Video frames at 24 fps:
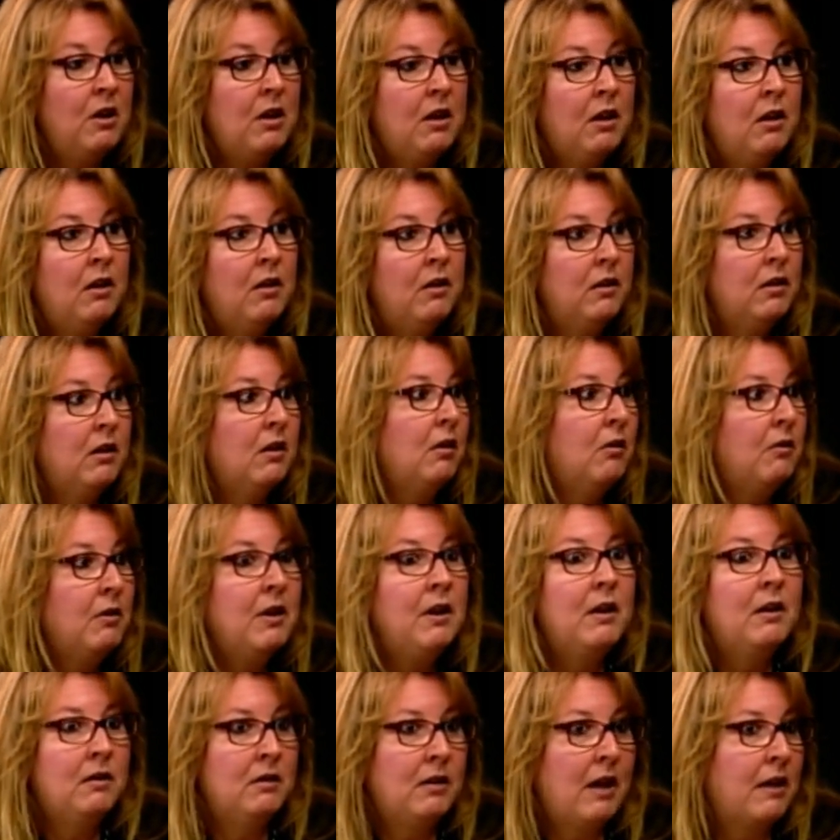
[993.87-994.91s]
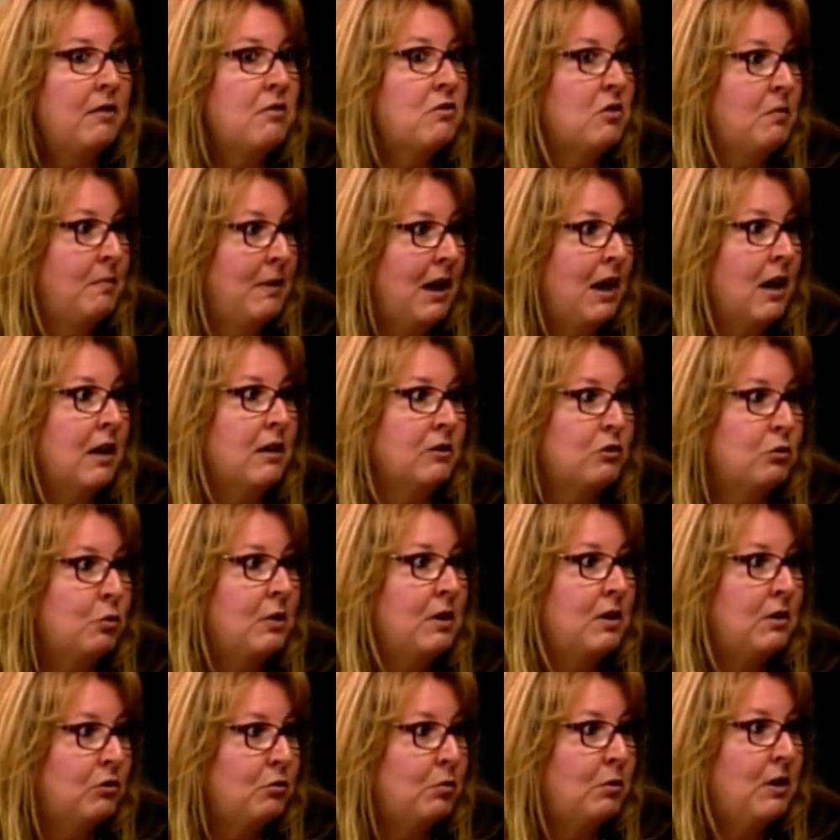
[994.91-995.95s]
Mm -hmm you know, not so bad at
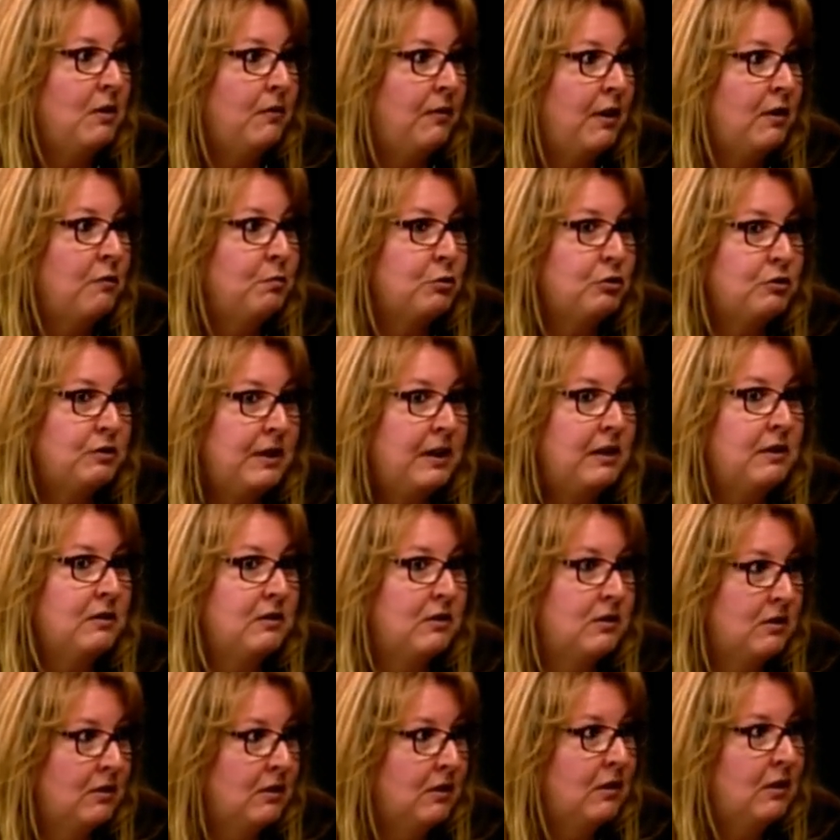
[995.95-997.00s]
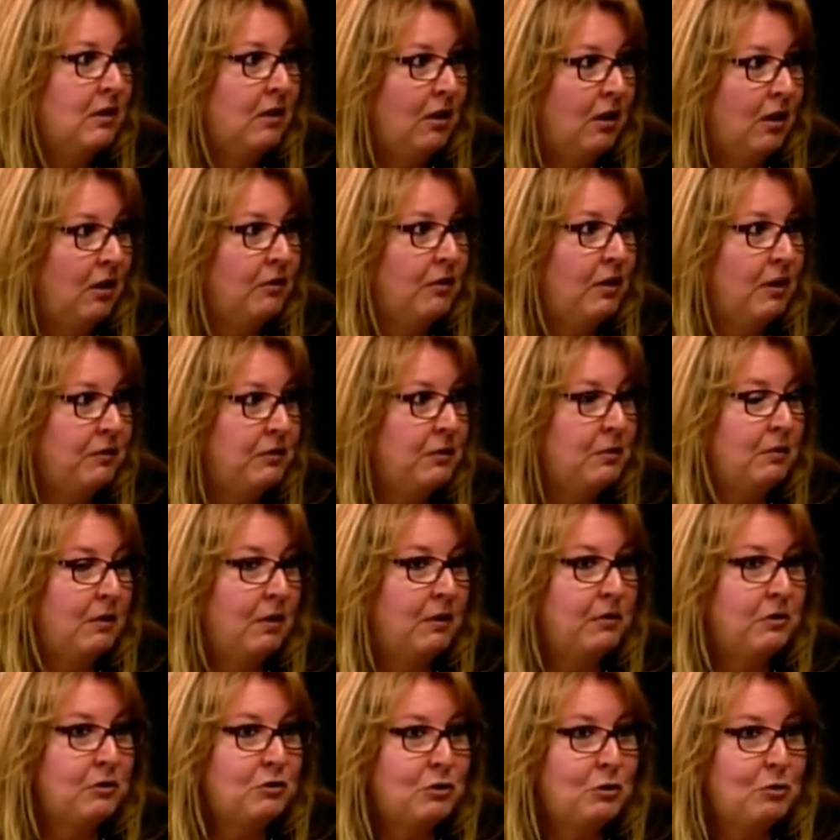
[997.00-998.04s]
25% of, of, the,
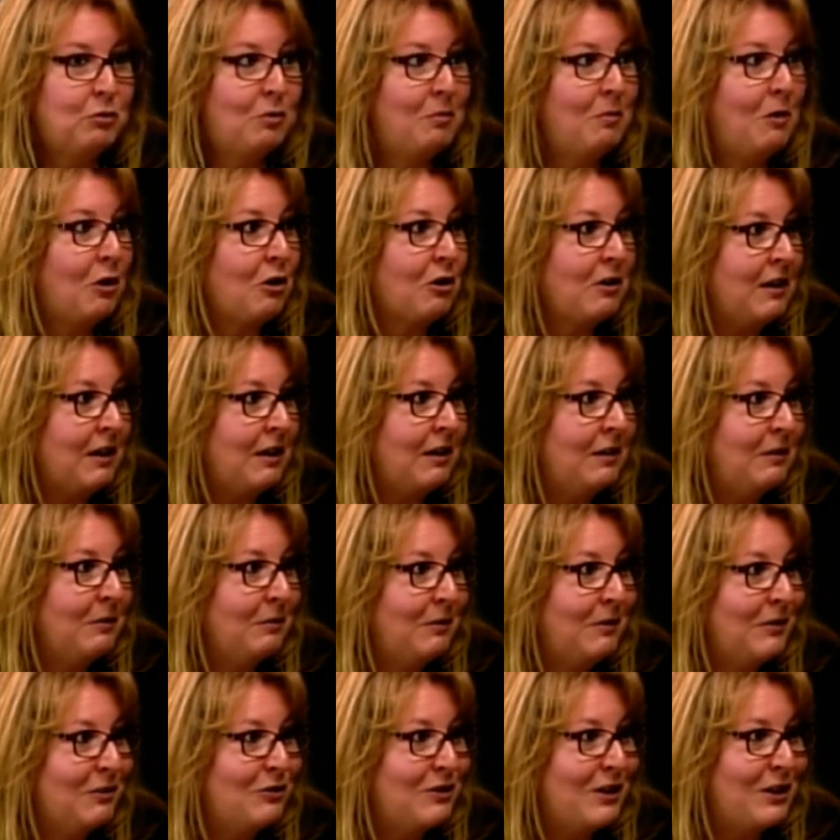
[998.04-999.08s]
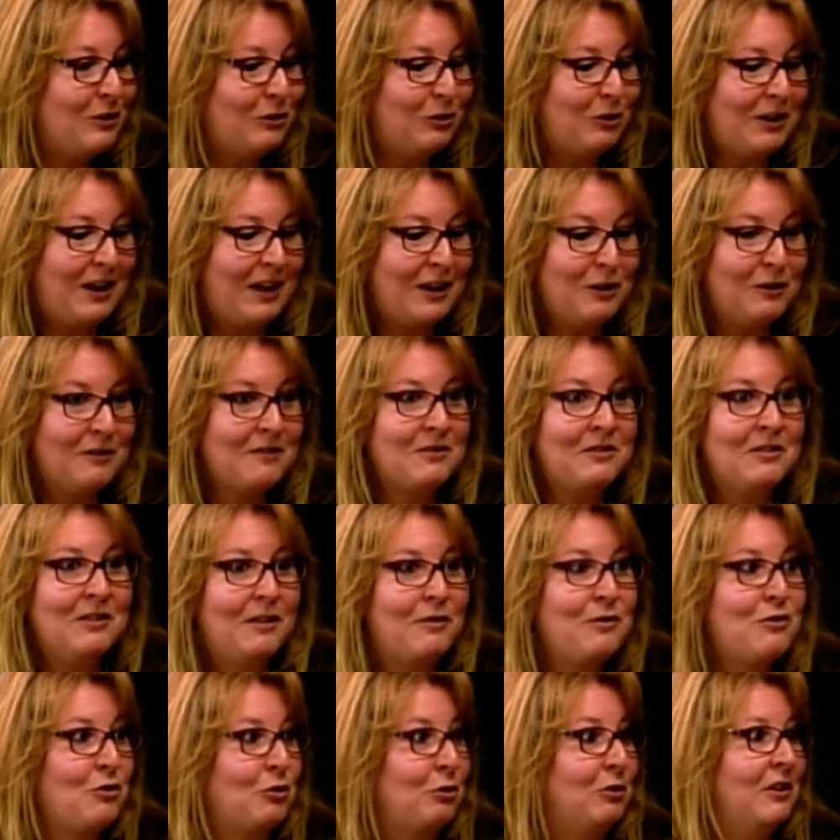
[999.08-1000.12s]
of the total market. You take a look at it,
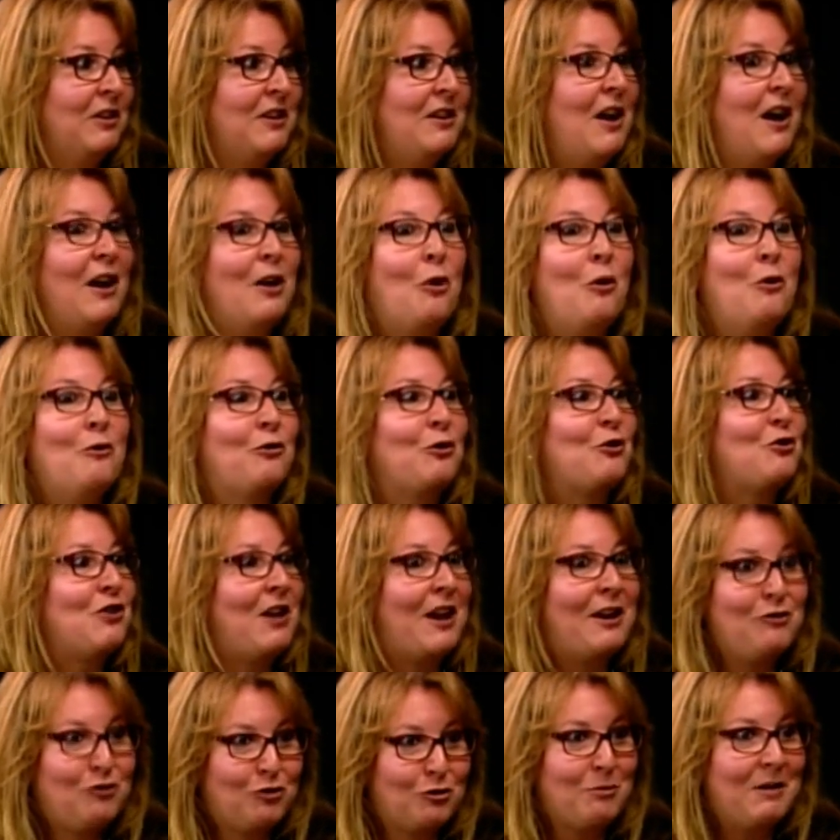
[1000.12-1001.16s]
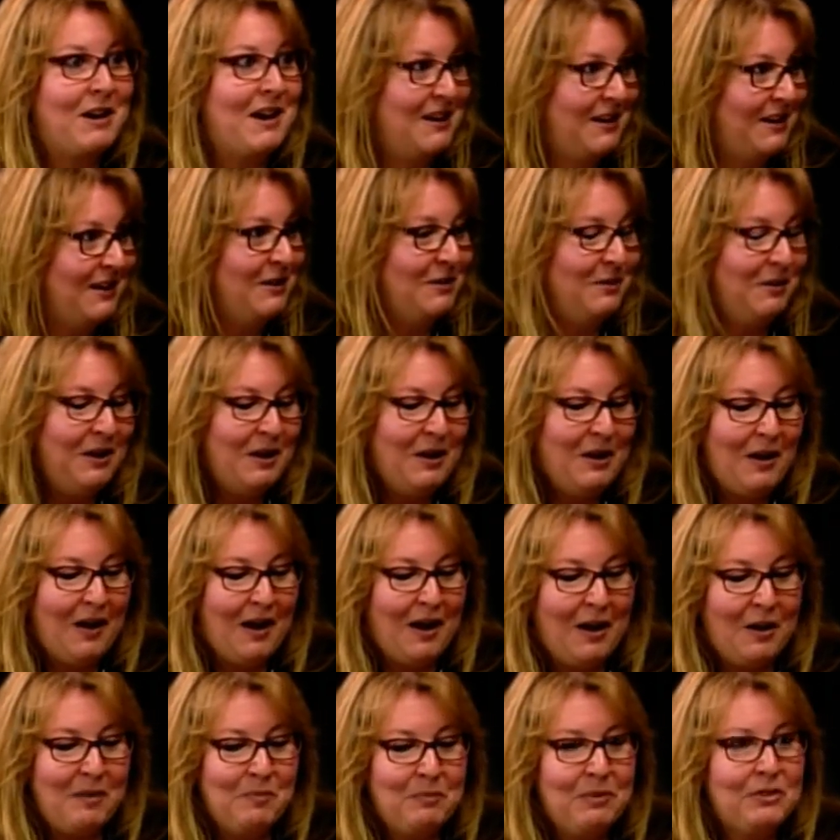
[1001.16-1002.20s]
it's certainly not oversaturated,
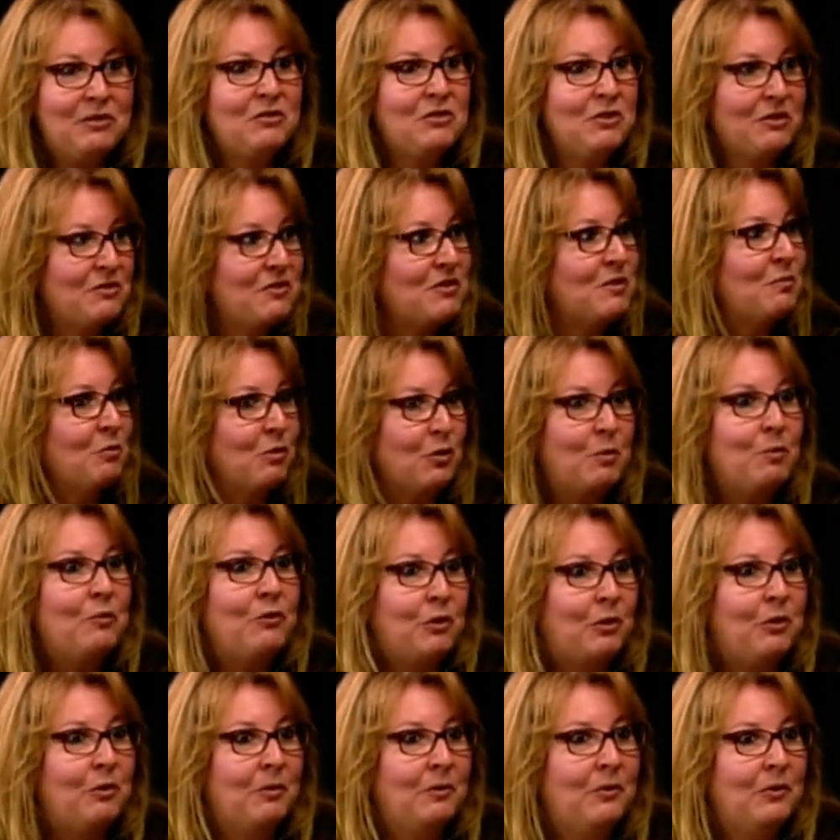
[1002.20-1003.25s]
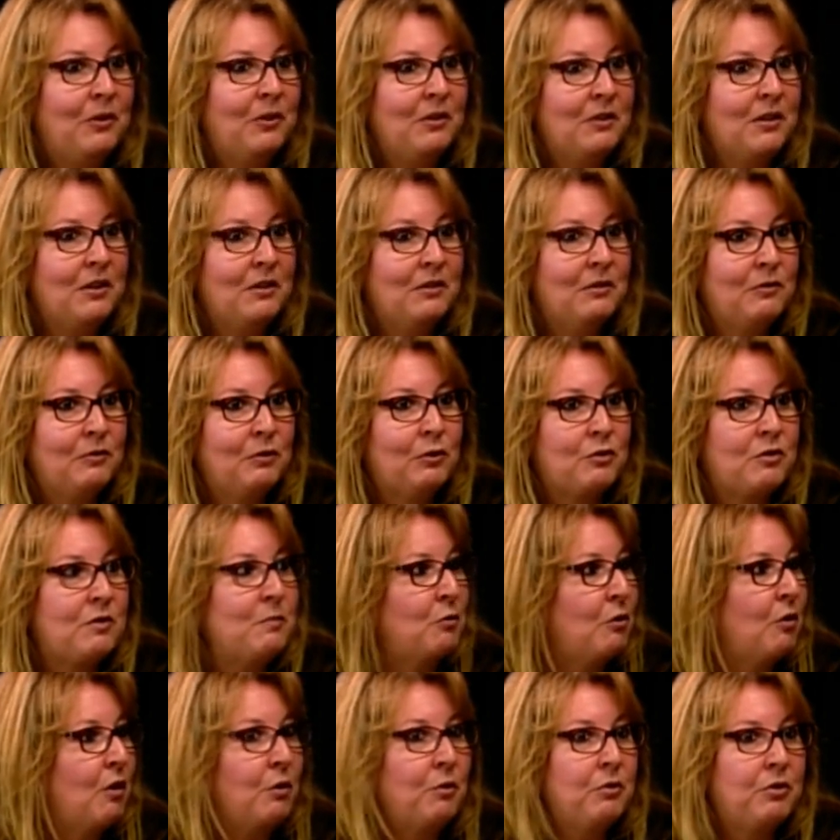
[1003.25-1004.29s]
um, but still some room for, for
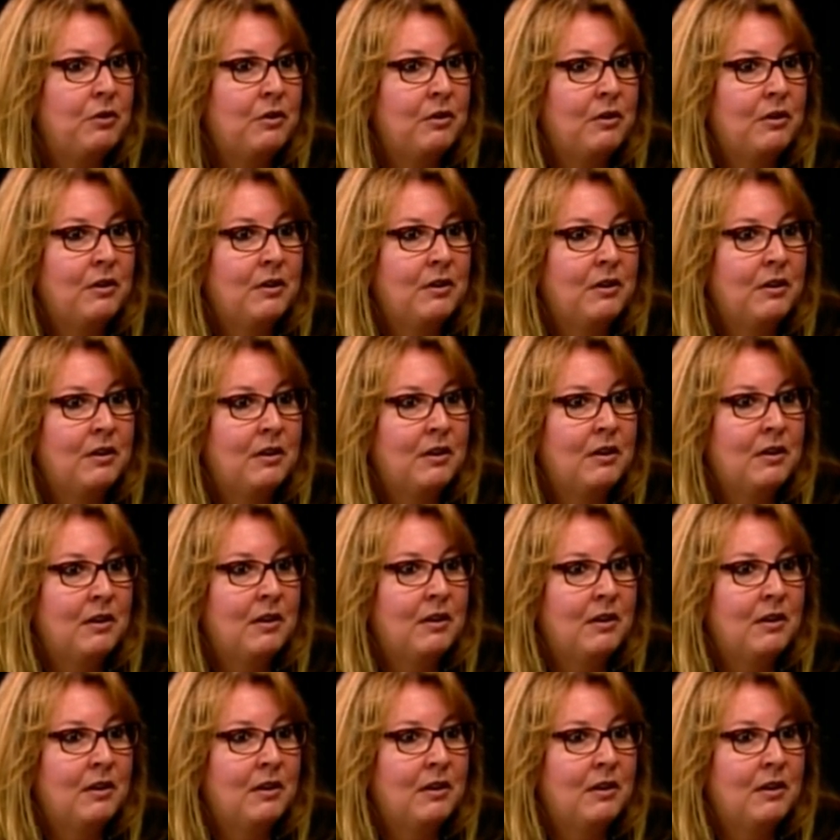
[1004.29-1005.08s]
some growth. Yeah. yeah.